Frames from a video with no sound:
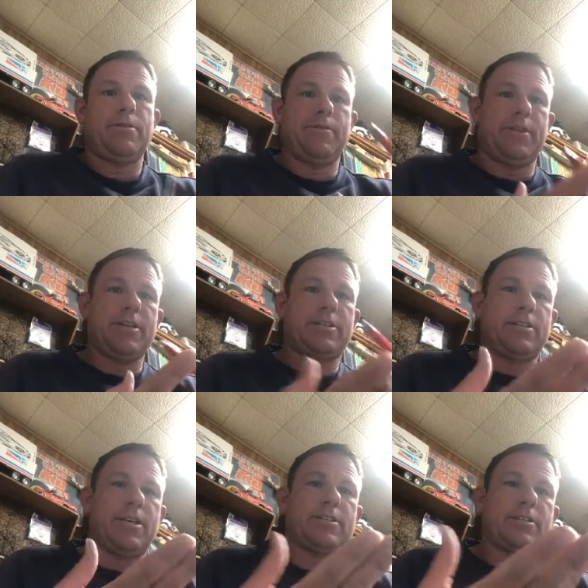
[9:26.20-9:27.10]

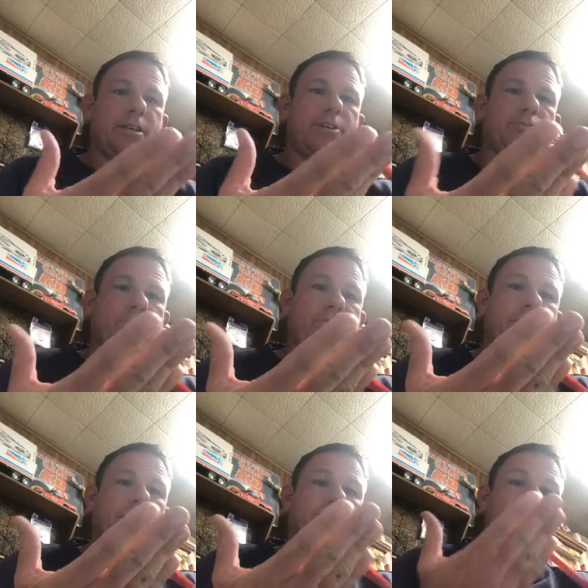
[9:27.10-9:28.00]
this, or
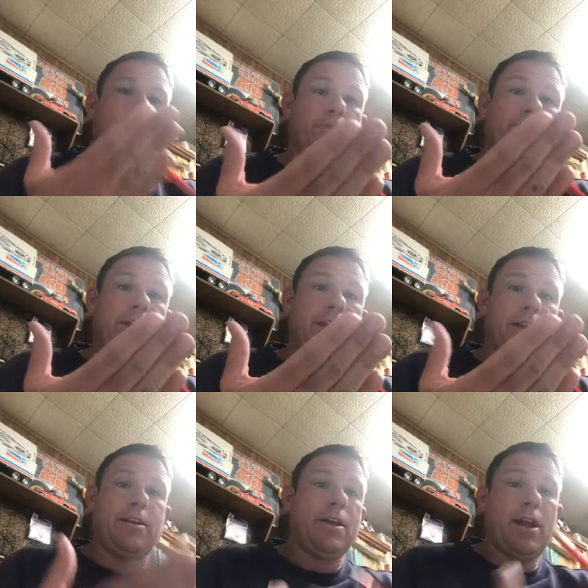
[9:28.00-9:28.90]
this will fit it.
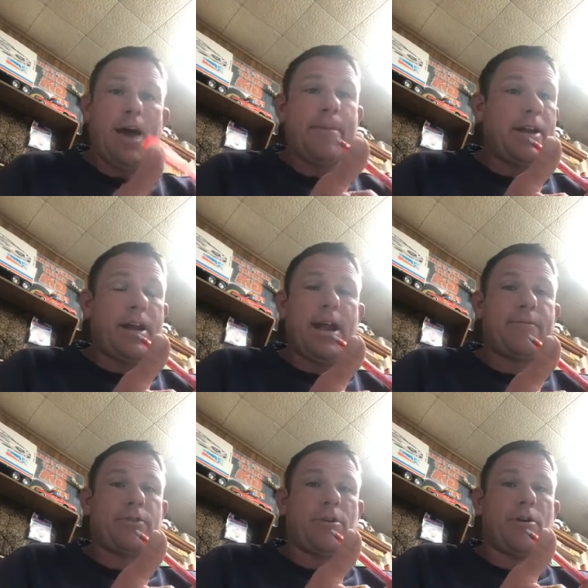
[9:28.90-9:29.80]
I may not
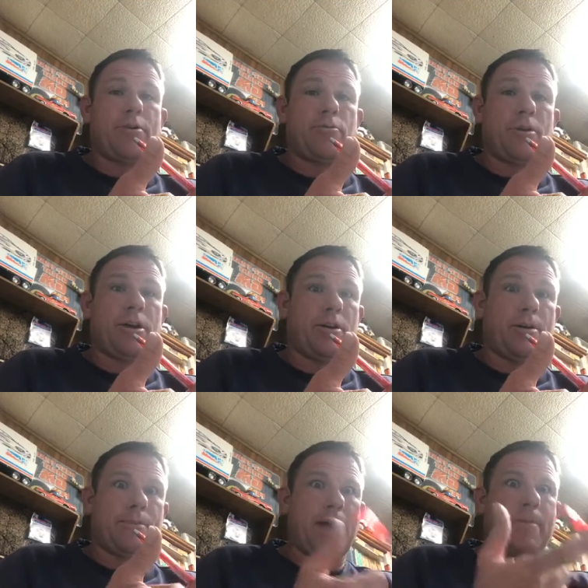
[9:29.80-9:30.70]
have the car you're working
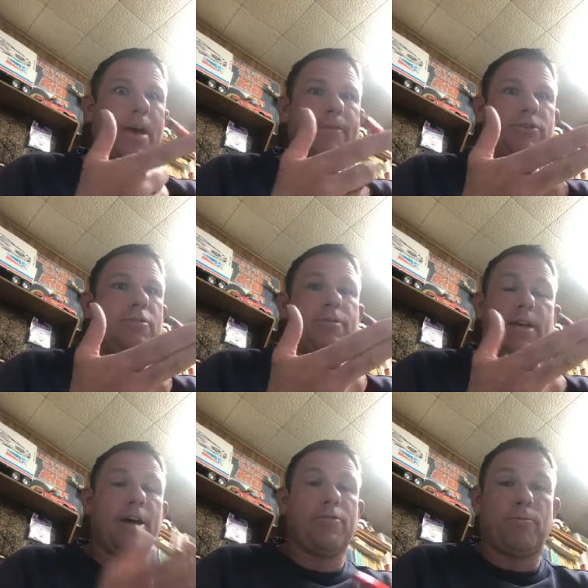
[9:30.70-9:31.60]
on, but I may have 2 of
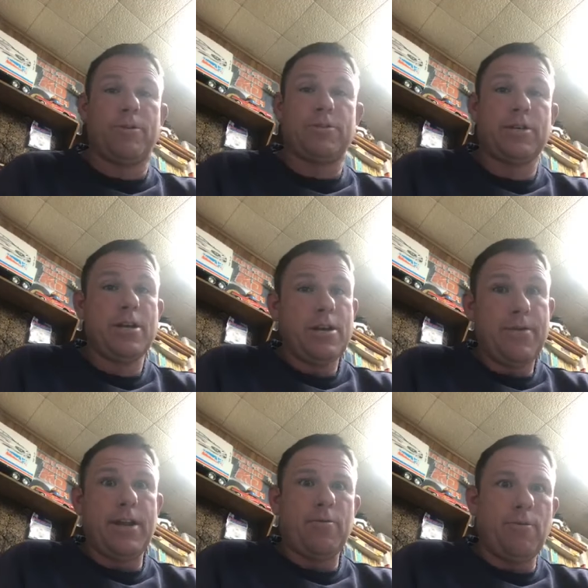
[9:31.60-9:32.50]
the other ones
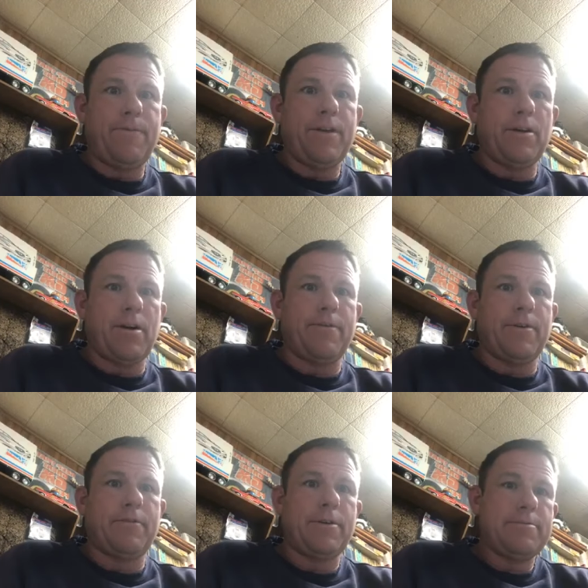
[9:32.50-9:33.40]
that it will fit off
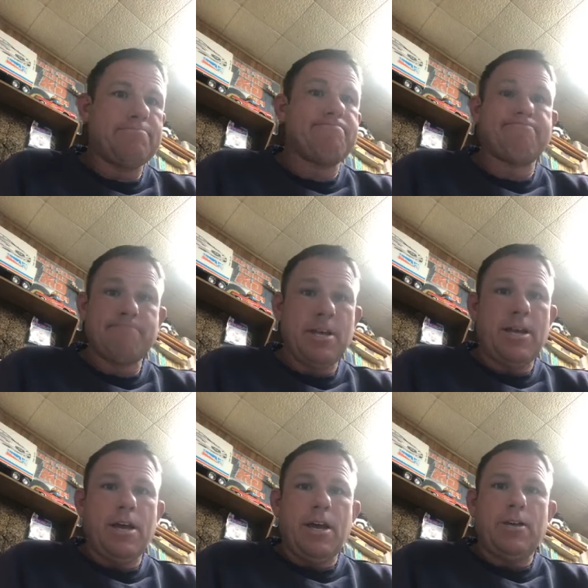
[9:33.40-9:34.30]
of.
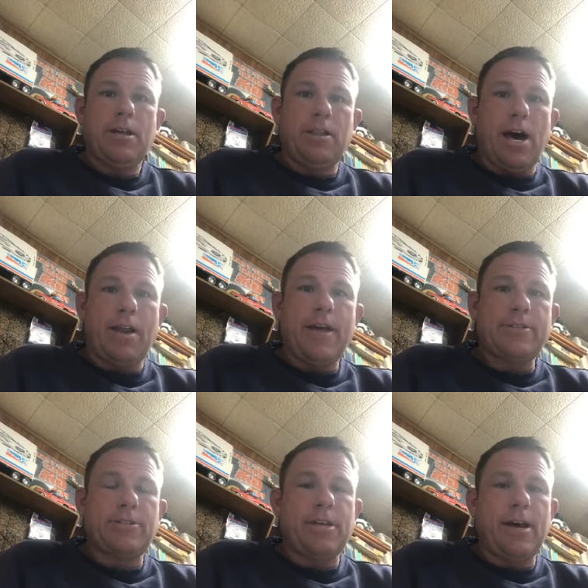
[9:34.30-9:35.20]
A lot of
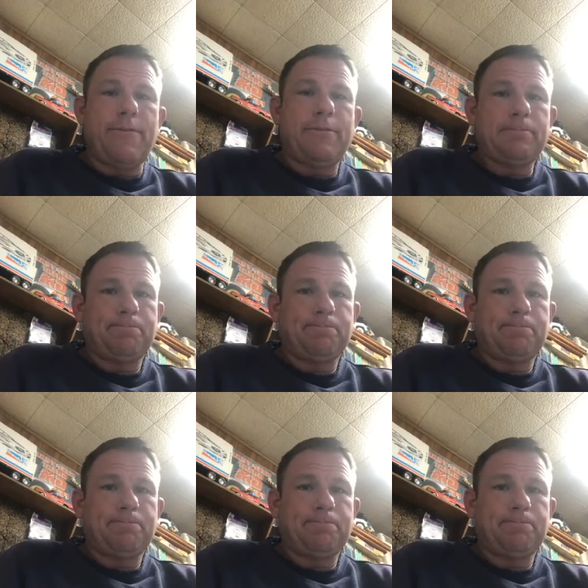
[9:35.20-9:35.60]
that stuff,